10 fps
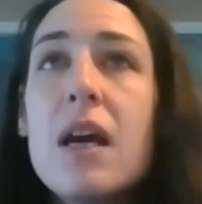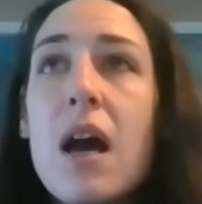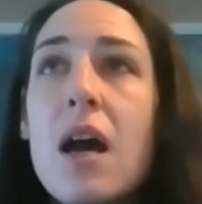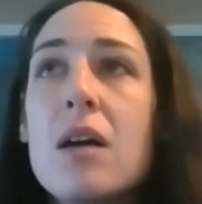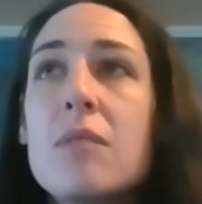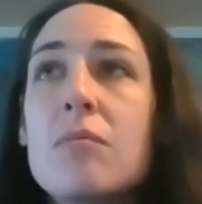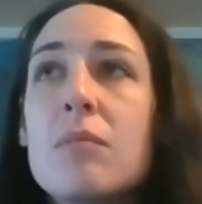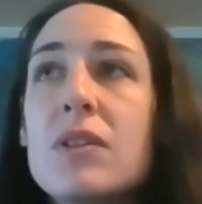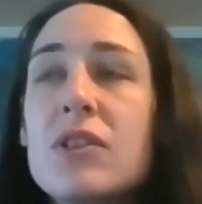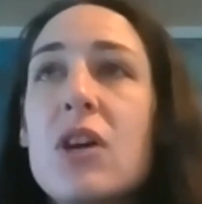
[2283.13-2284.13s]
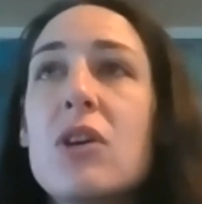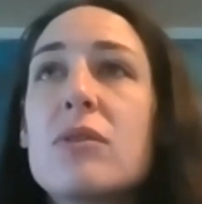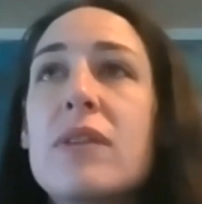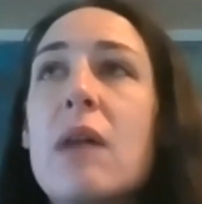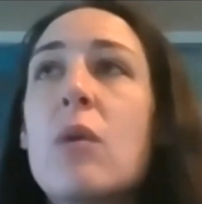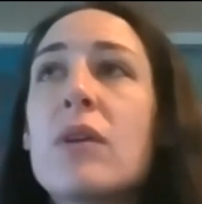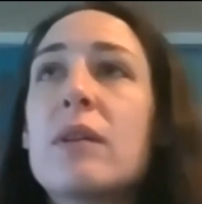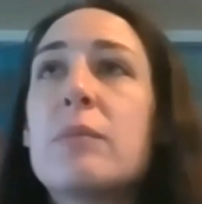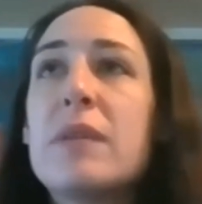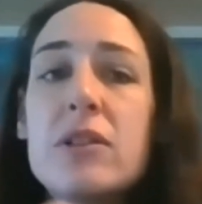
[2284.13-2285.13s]
Um, so that what they'll
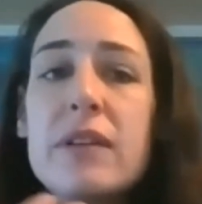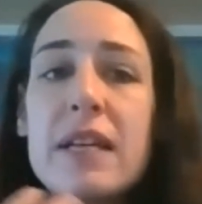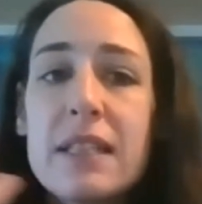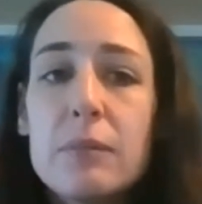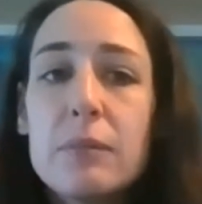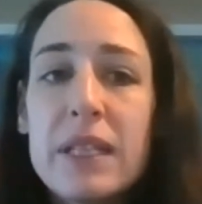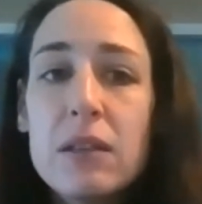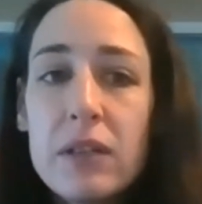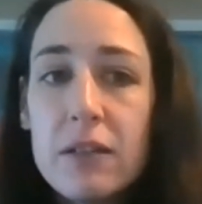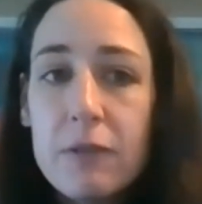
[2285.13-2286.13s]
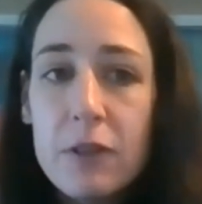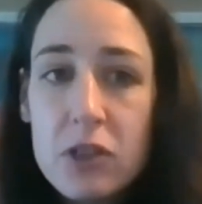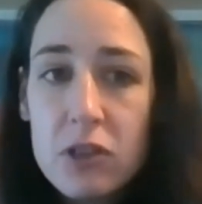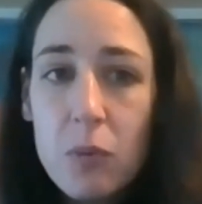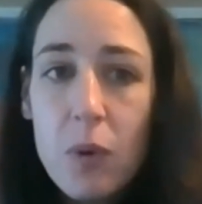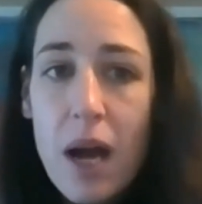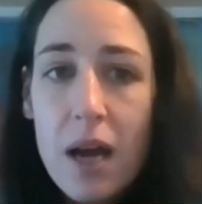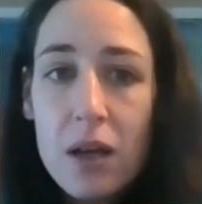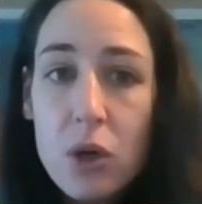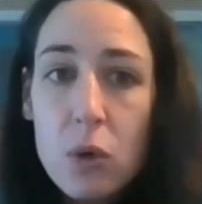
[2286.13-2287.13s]
be doing is they'll be looking for
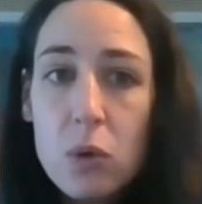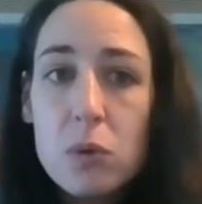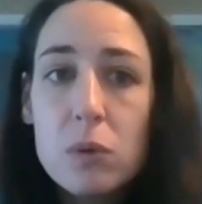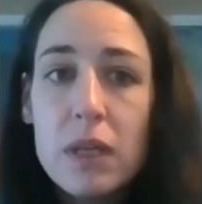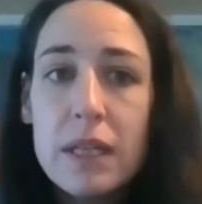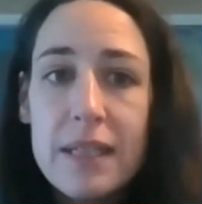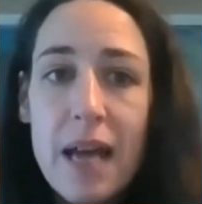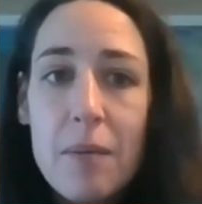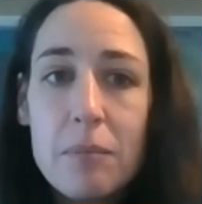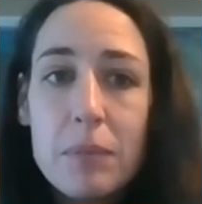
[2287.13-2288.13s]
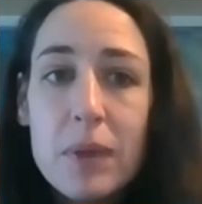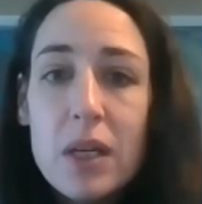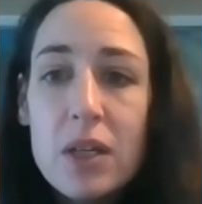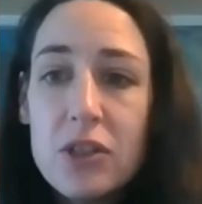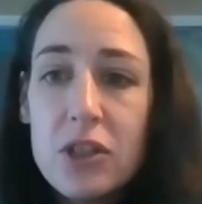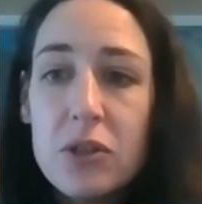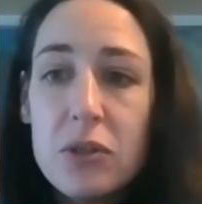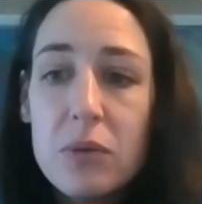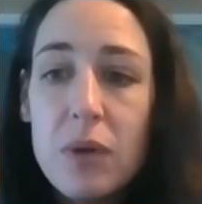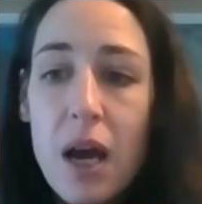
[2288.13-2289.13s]
somewhere cool and damp
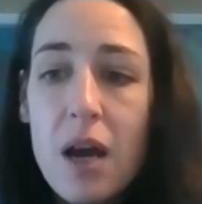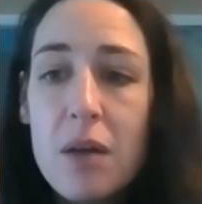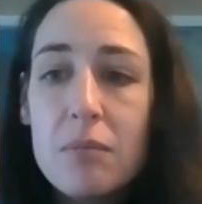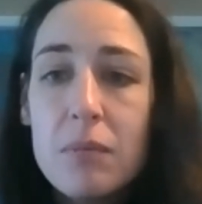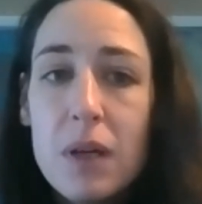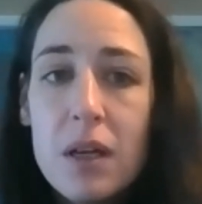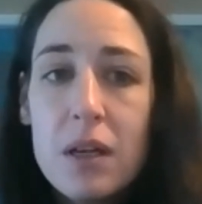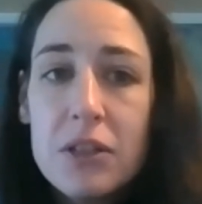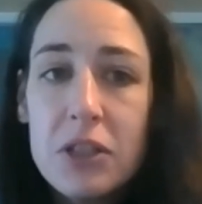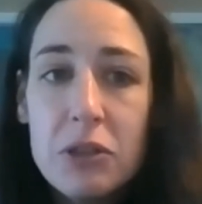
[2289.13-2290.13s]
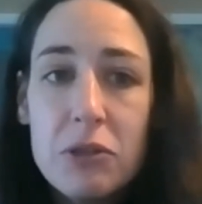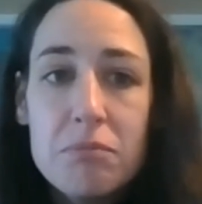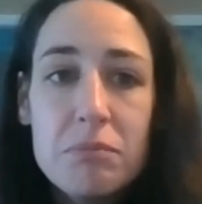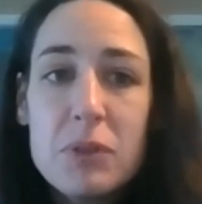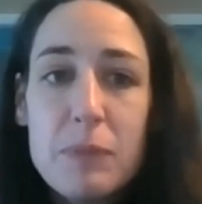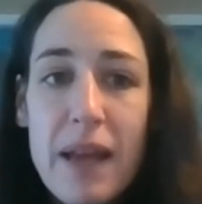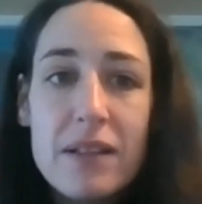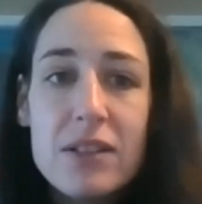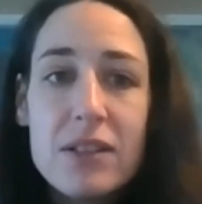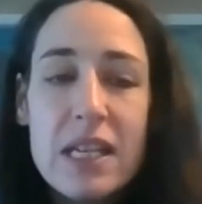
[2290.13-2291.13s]
to um, to
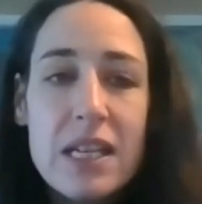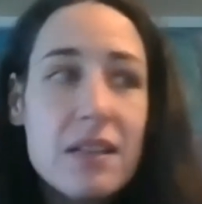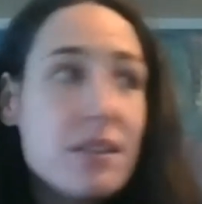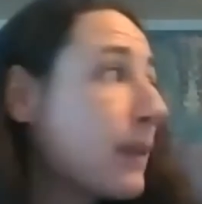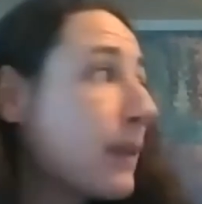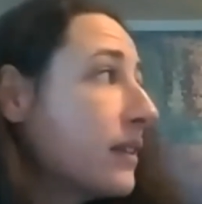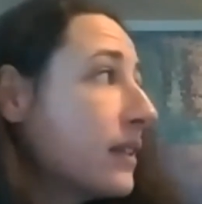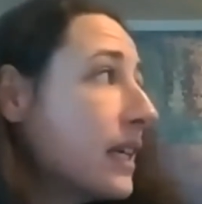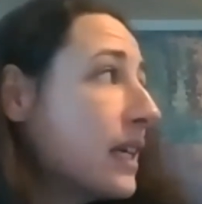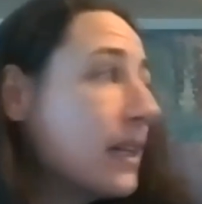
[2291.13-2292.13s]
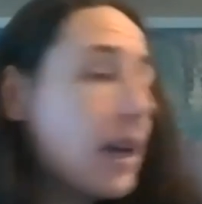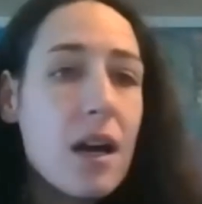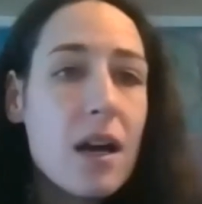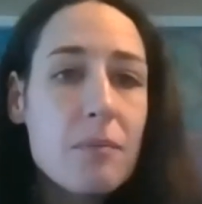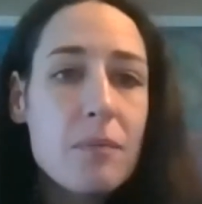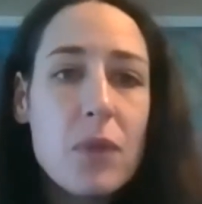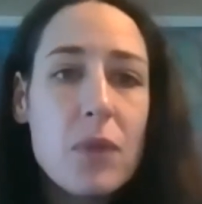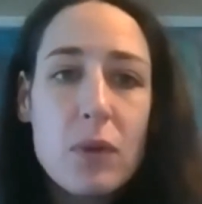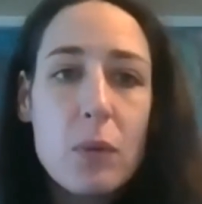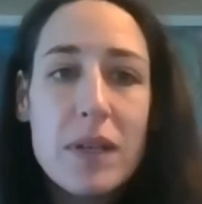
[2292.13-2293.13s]
spend the spend the uh,
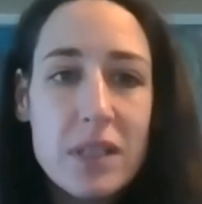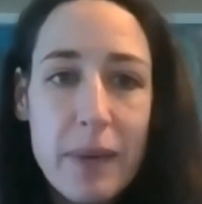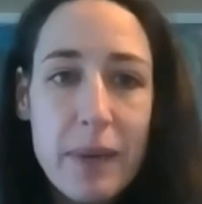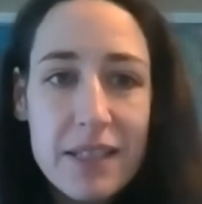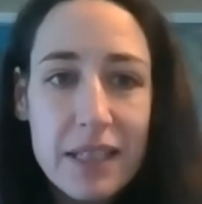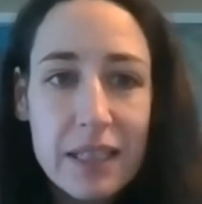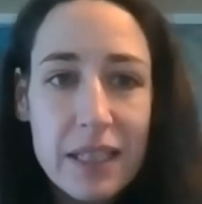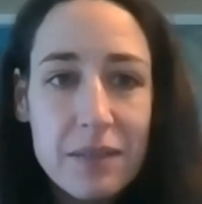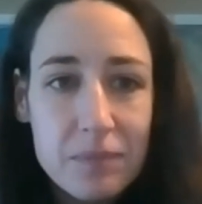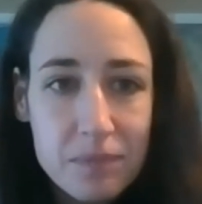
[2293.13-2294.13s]
the, the winter basically.